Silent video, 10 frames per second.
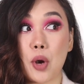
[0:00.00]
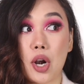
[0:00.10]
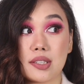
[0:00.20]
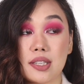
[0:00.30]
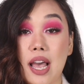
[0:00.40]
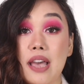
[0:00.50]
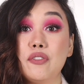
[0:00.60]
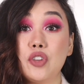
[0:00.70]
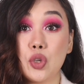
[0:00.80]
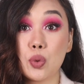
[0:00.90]
products that I
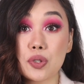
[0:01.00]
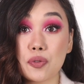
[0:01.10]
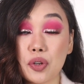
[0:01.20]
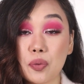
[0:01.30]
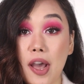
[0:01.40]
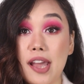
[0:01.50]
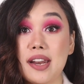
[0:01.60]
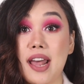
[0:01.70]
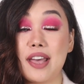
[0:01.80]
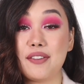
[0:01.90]
have used for a
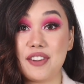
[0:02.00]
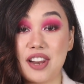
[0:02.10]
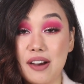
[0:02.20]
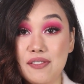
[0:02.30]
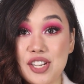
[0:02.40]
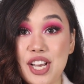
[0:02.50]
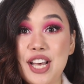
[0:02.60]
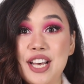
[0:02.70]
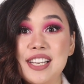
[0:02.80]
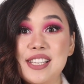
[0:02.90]
while and I have loved.
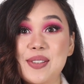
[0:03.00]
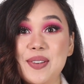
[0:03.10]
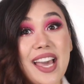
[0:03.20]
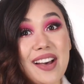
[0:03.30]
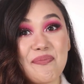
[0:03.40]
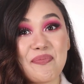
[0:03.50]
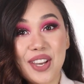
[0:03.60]
So yeah,